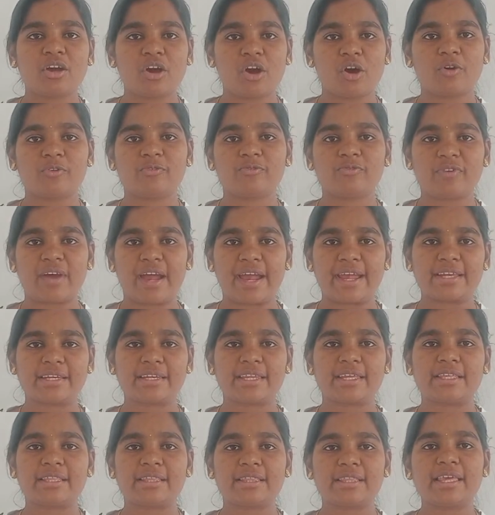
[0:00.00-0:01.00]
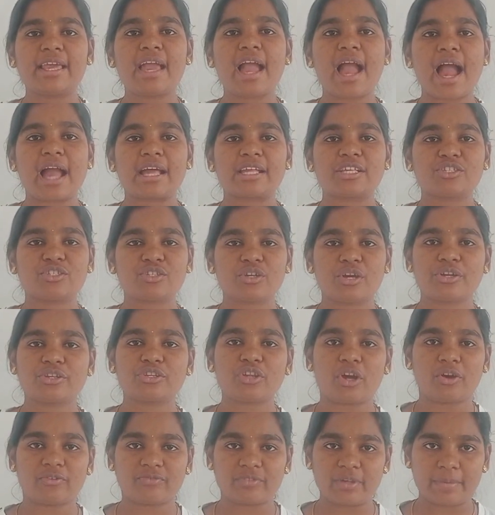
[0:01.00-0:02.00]
of finding the
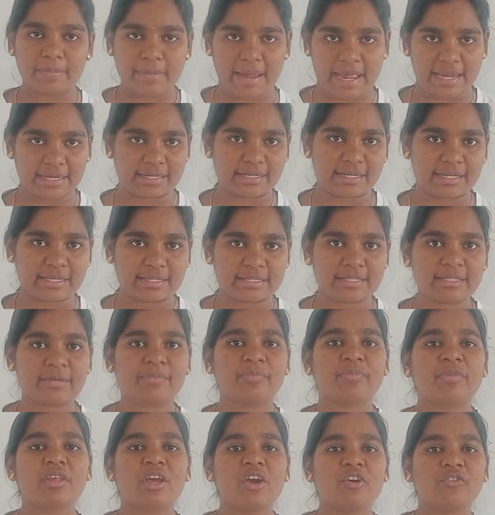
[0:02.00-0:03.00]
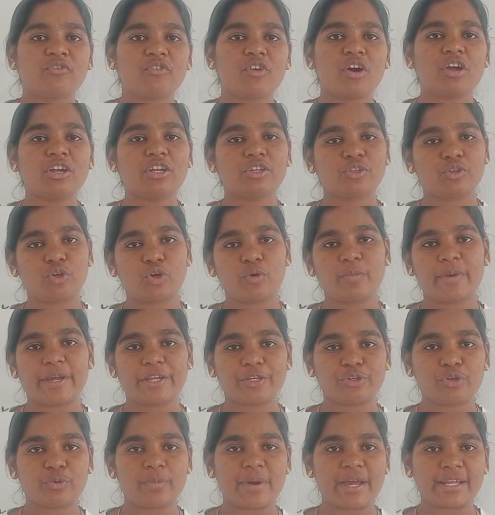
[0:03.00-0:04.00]
adjoint of the matrix for 2 by
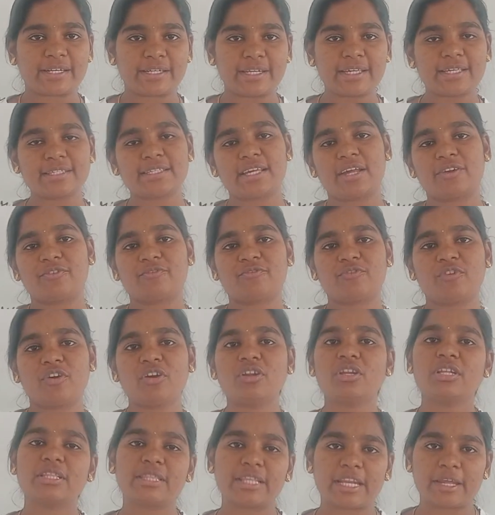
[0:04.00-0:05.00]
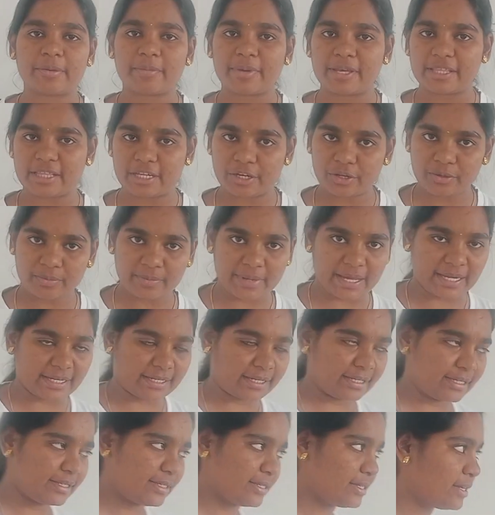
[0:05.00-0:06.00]
2 matrix and for 3 by 3
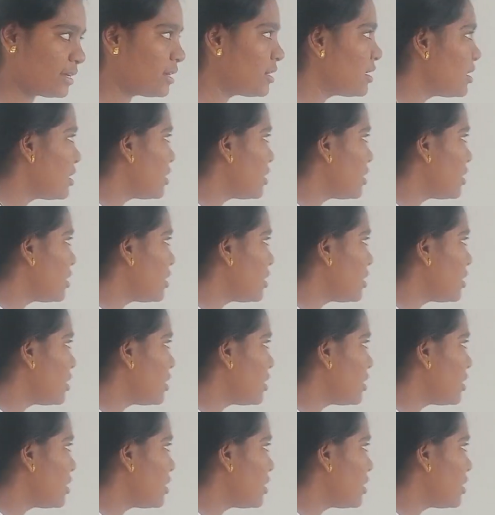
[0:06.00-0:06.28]
matrix.